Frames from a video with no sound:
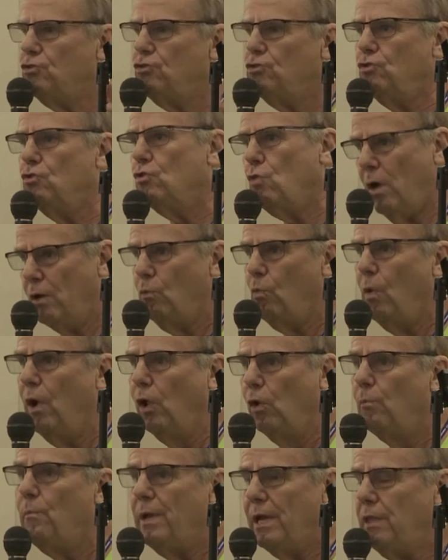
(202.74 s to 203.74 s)
to, and
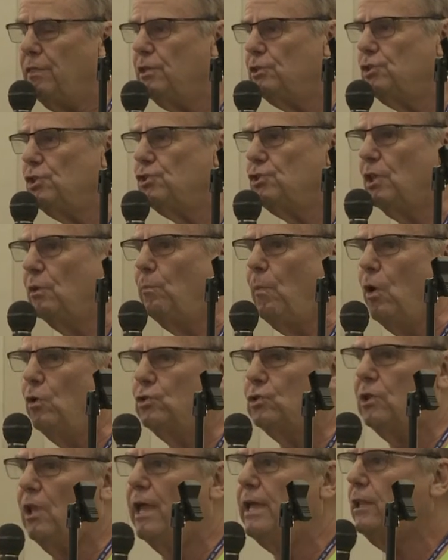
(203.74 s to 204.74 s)
will be, this is the
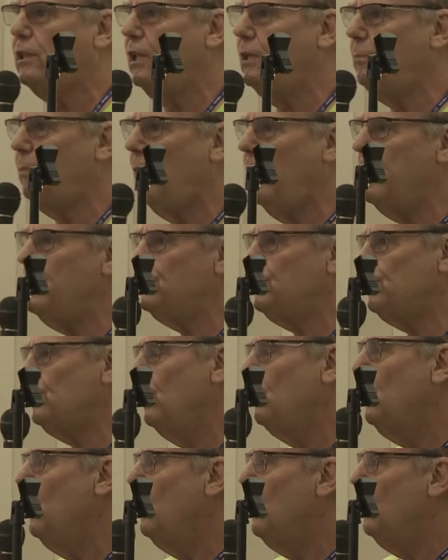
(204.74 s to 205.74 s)
most likely place
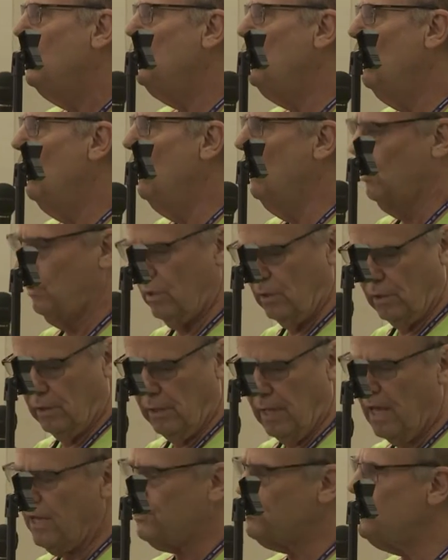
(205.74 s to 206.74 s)
you will
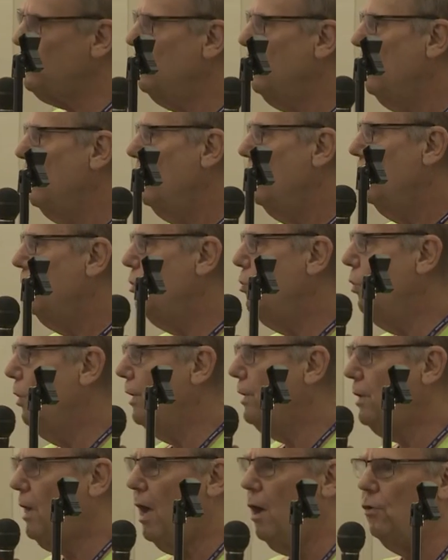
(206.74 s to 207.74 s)

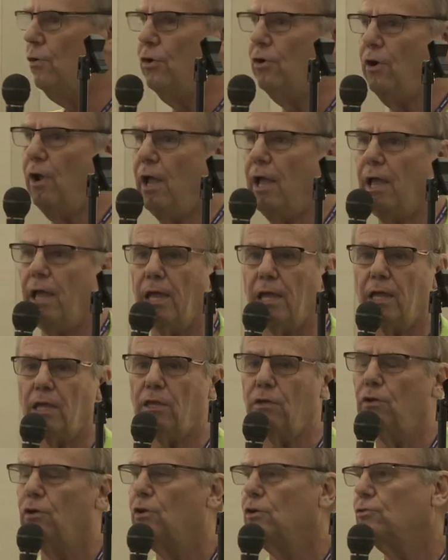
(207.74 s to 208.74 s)
encounter
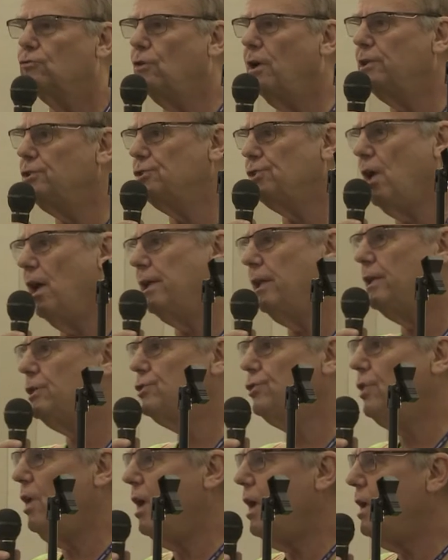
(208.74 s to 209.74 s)
a red sign
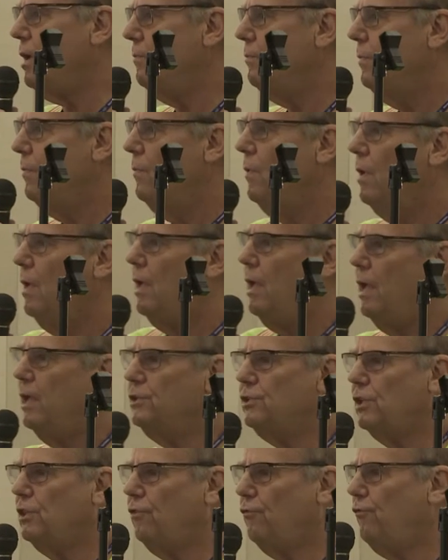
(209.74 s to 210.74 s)
each day,
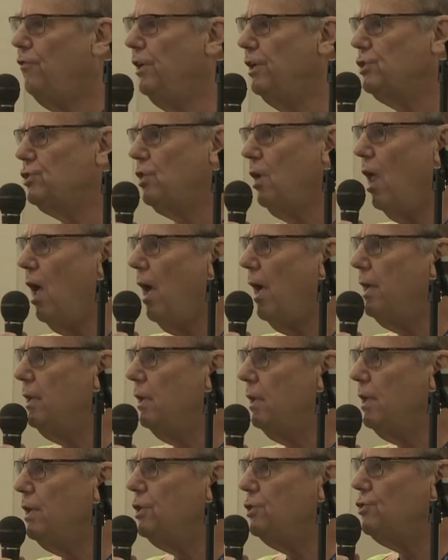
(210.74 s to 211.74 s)
is at the finish
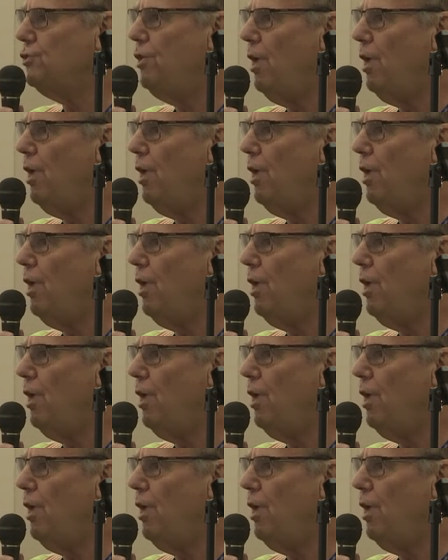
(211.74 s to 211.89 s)
line each